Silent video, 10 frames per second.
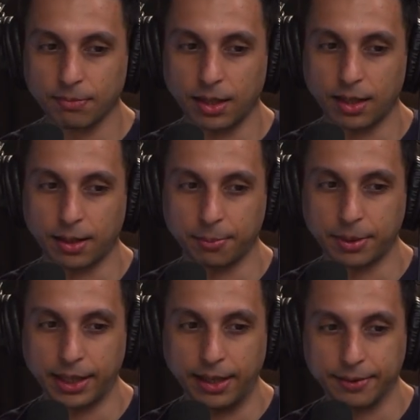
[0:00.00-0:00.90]
But
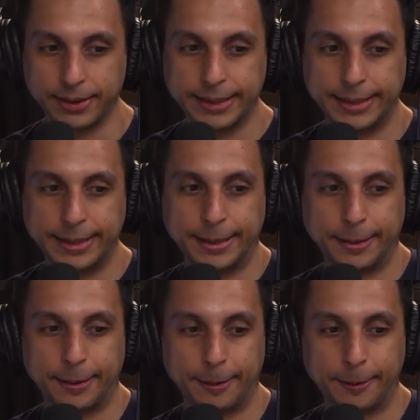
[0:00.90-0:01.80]
yeah,
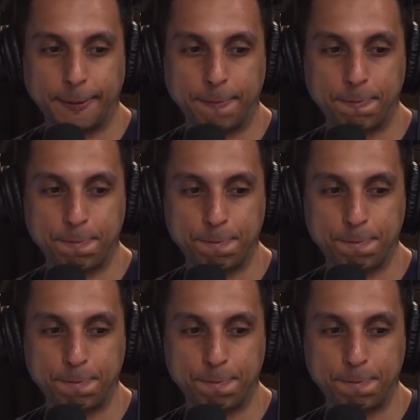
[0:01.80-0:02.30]
I